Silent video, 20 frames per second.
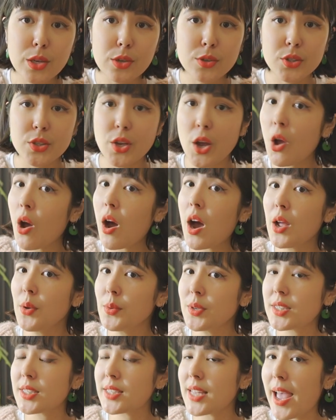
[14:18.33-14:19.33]
So I
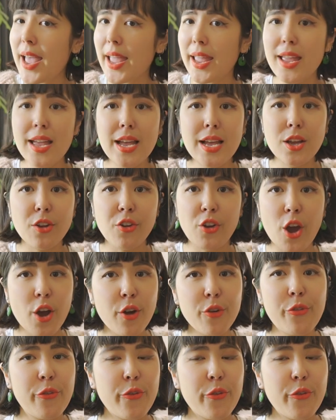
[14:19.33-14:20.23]
would say go